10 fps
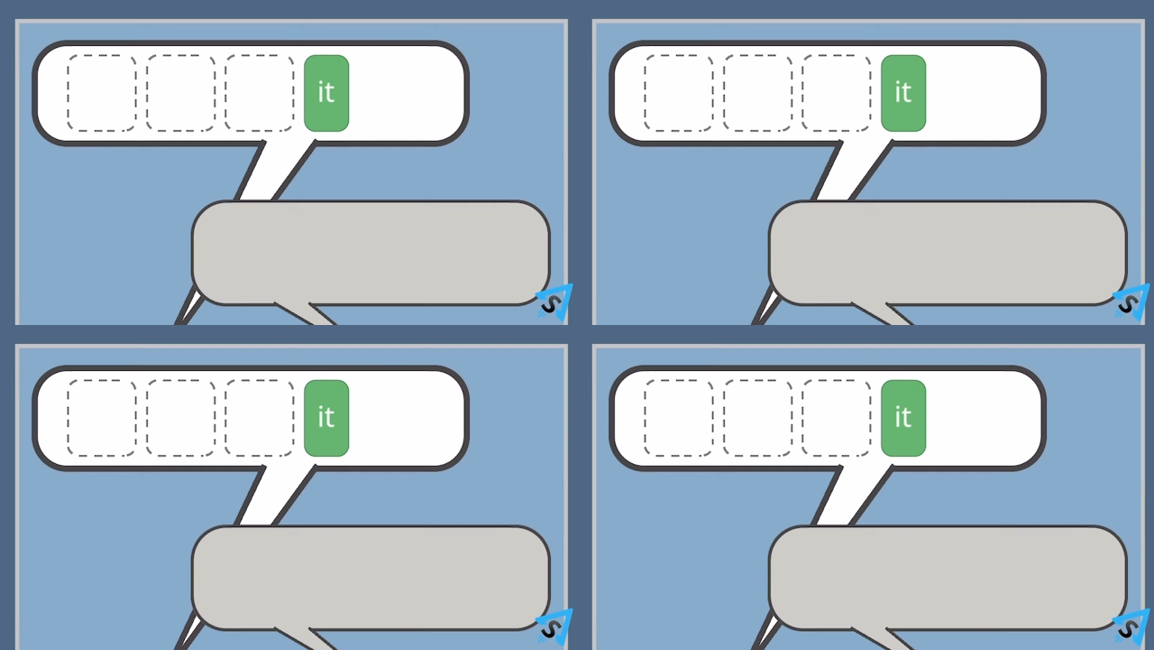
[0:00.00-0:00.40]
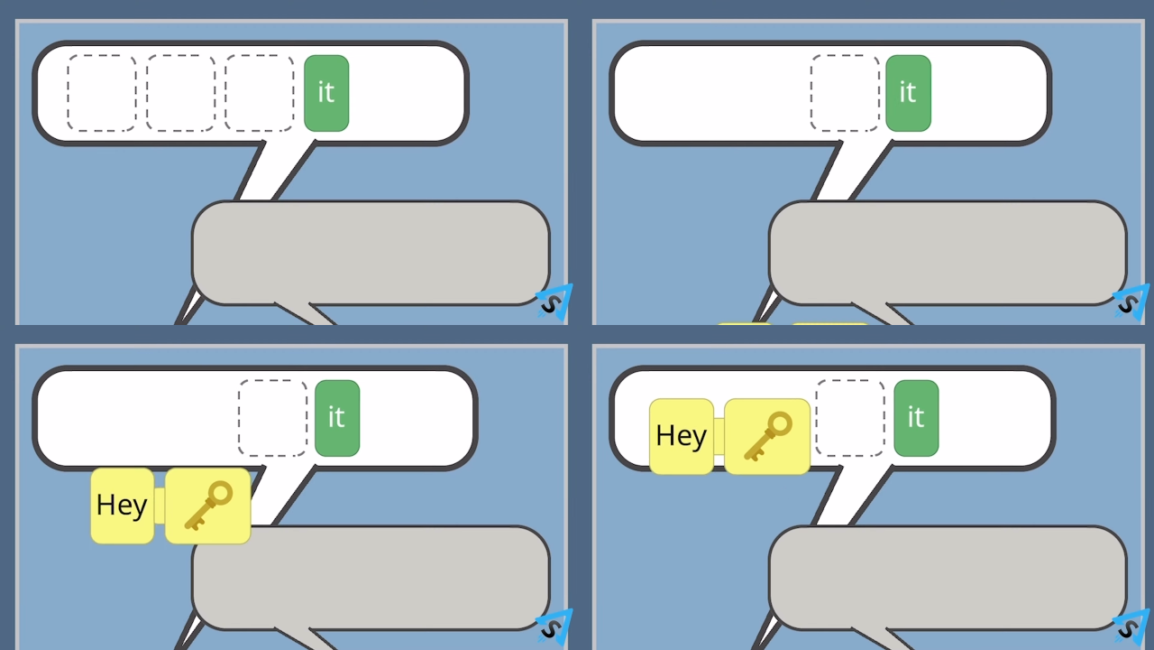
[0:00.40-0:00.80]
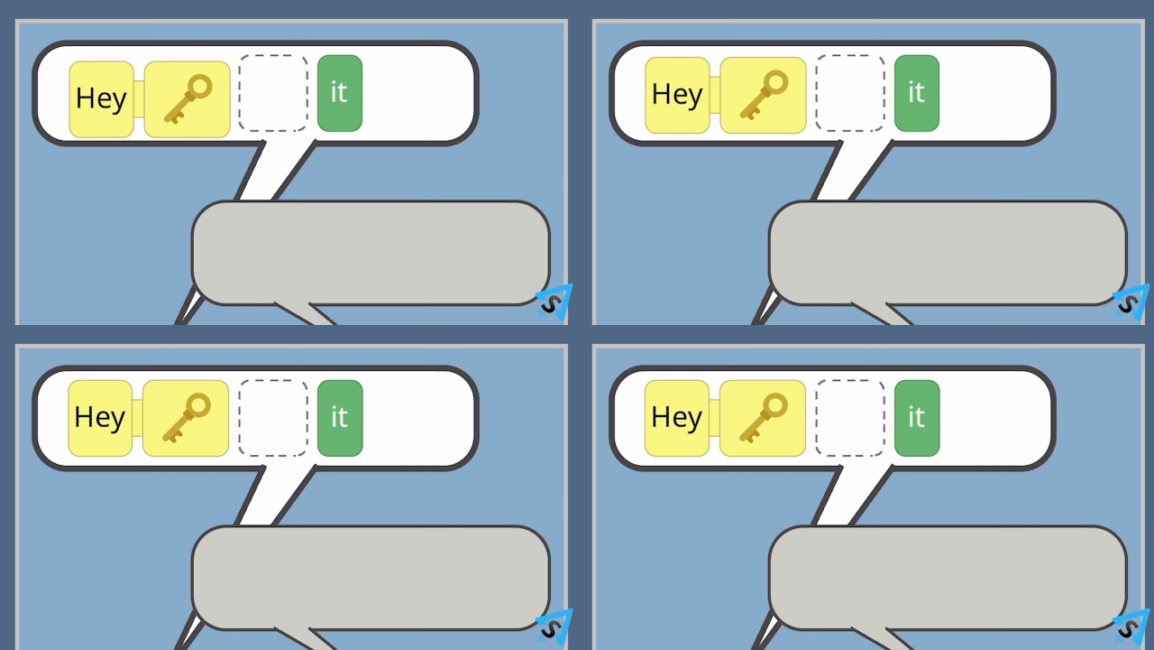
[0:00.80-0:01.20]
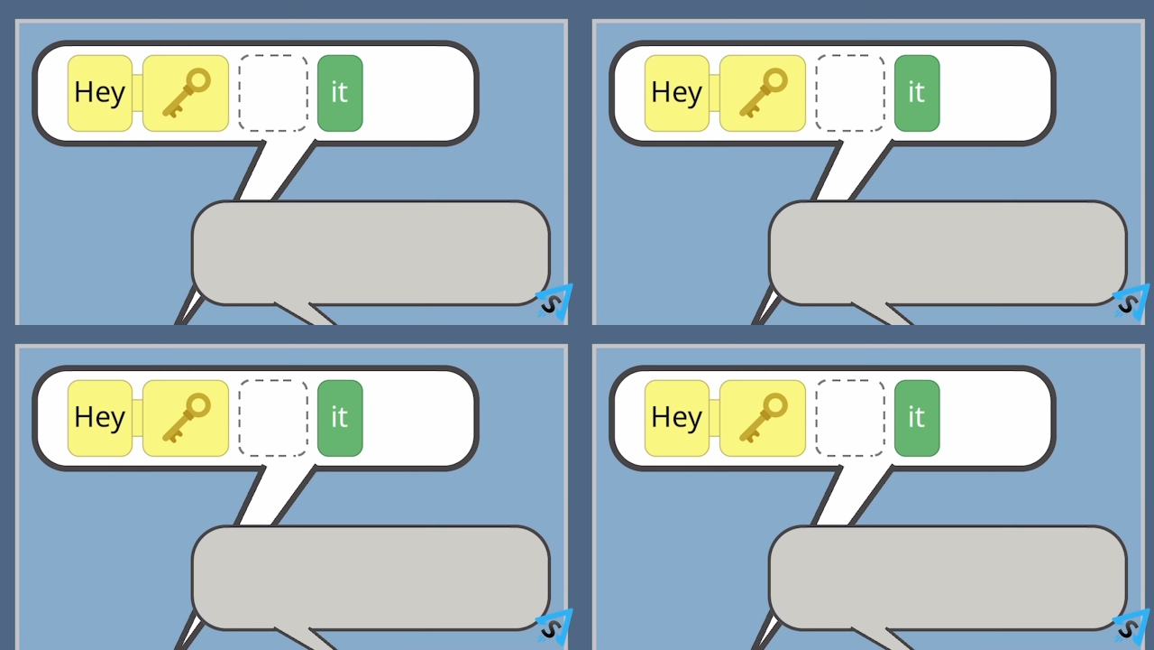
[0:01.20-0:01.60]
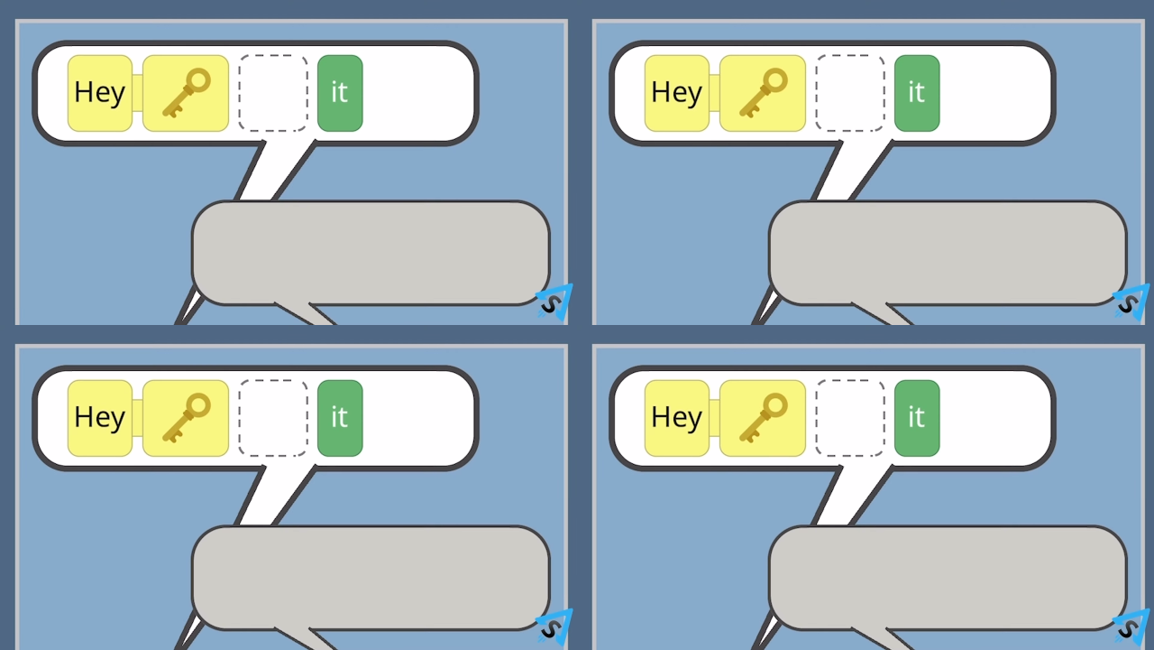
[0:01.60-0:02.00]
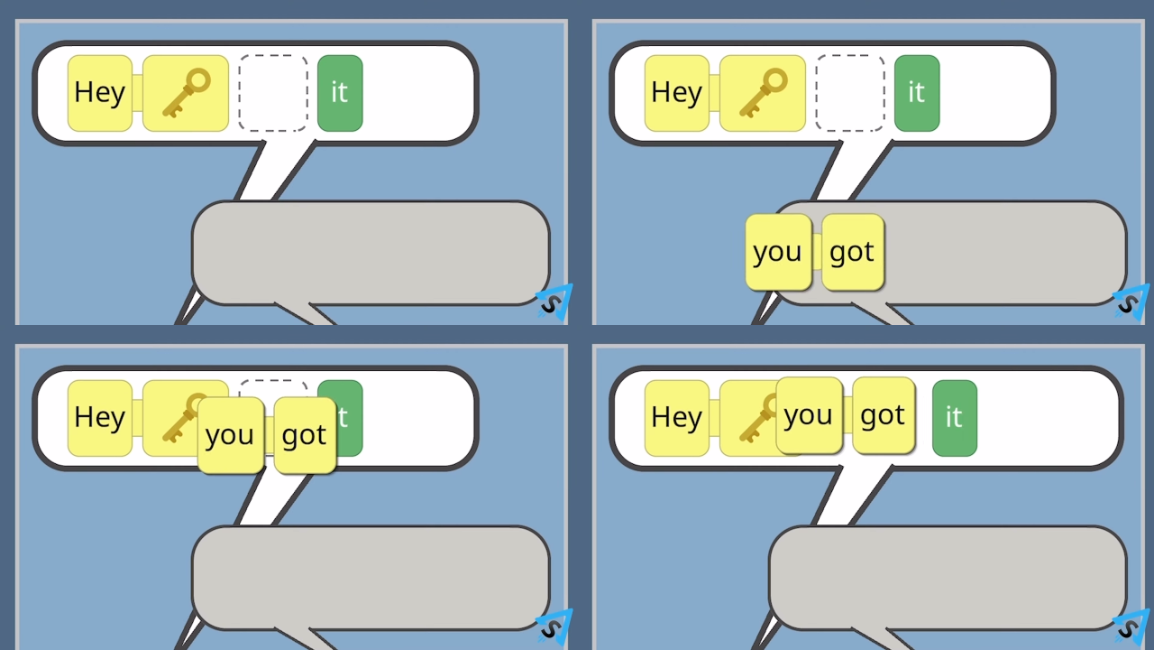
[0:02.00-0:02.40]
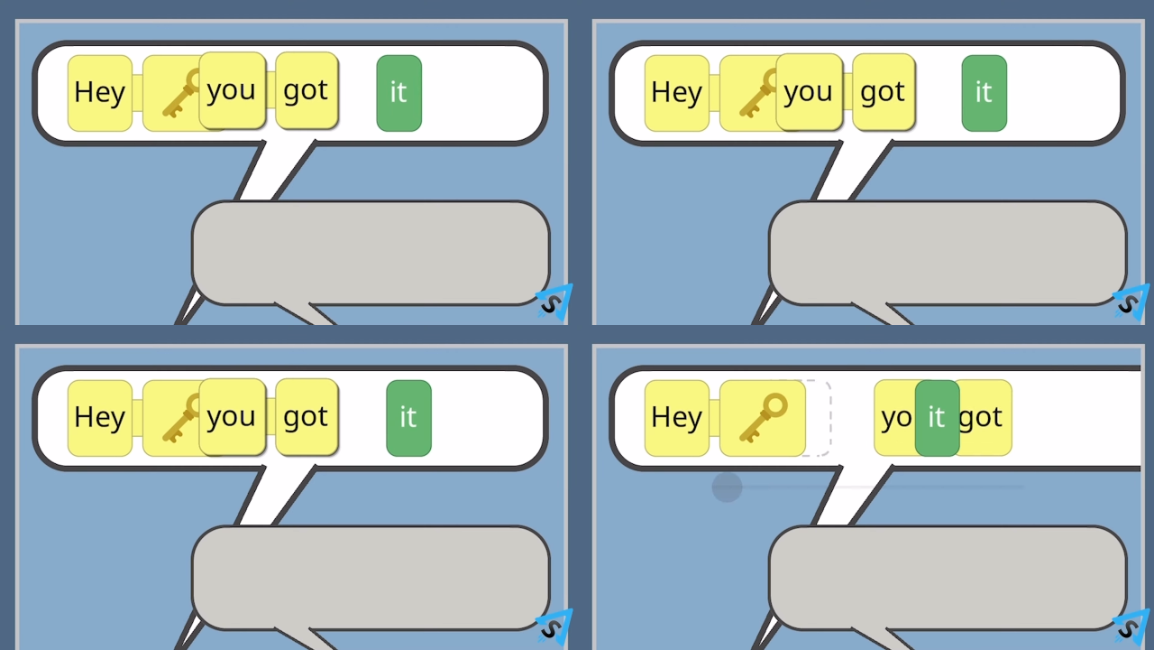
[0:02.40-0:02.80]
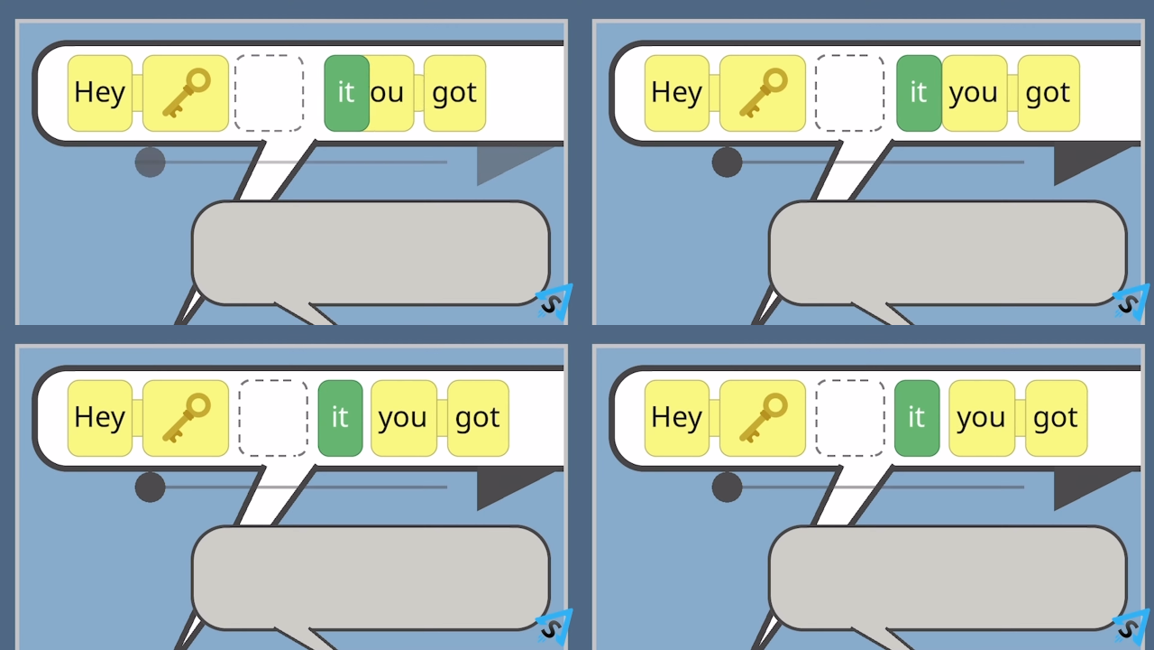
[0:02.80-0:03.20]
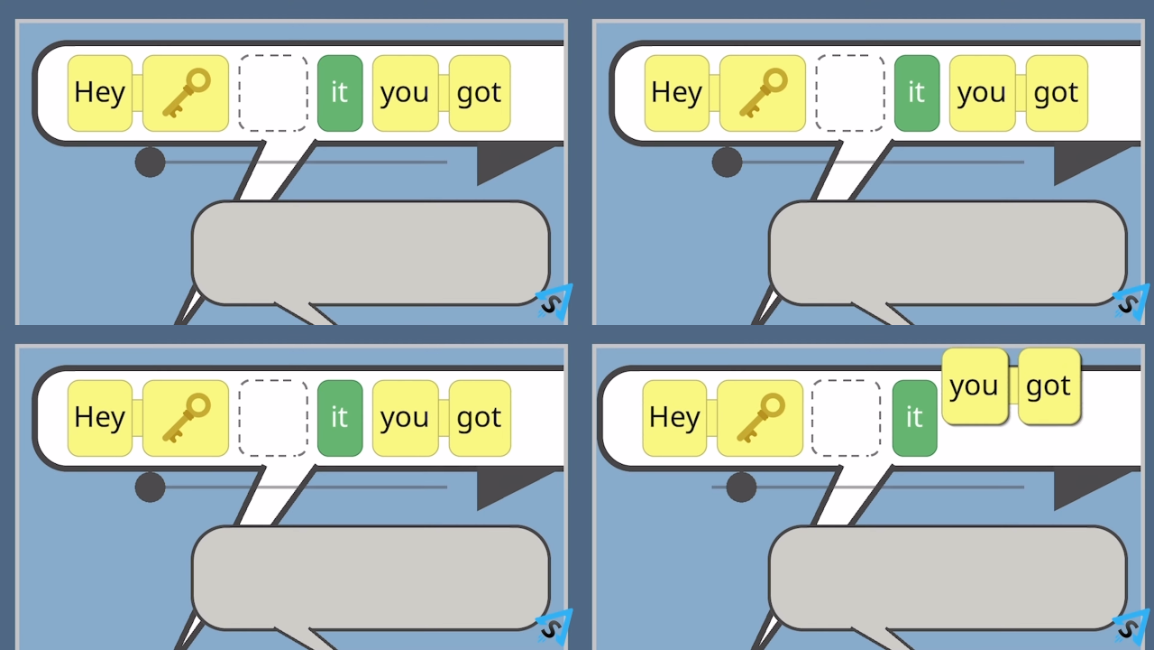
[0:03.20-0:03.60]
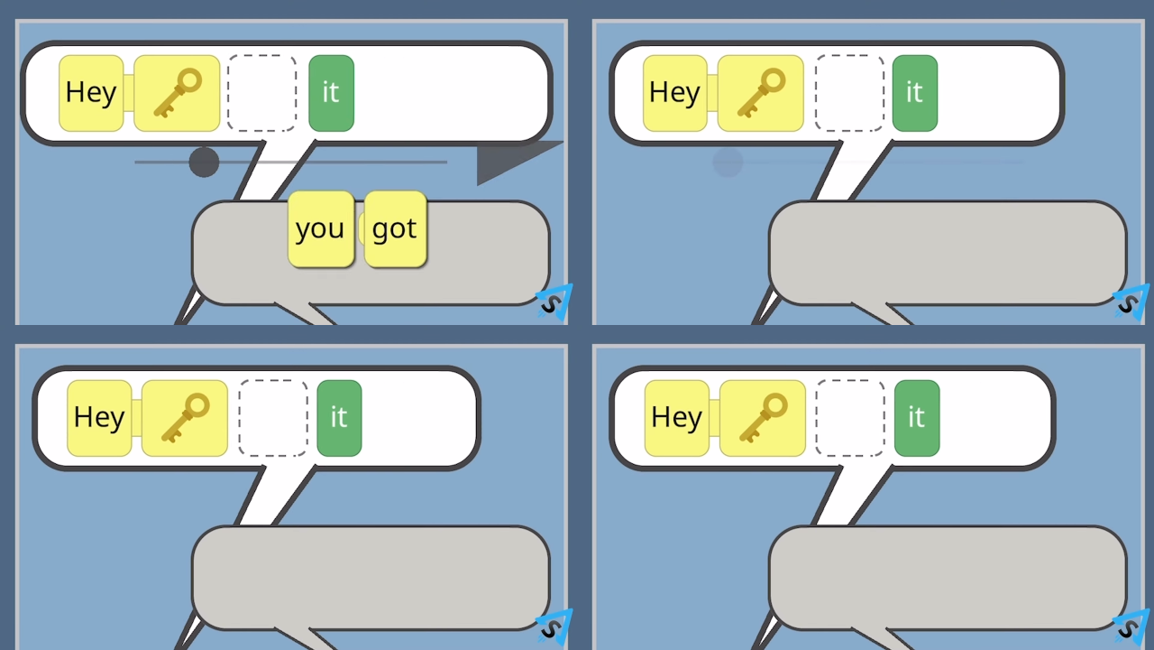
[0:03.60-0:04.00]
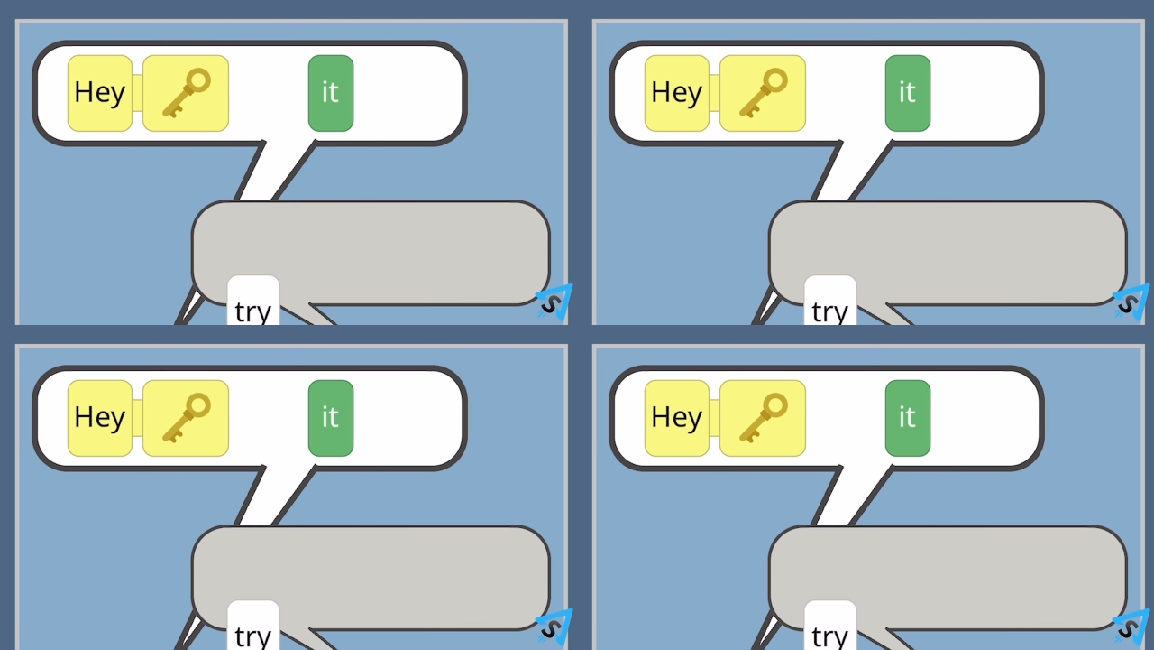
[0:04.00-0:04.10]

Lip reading: No face is visible, so there are no lips to read.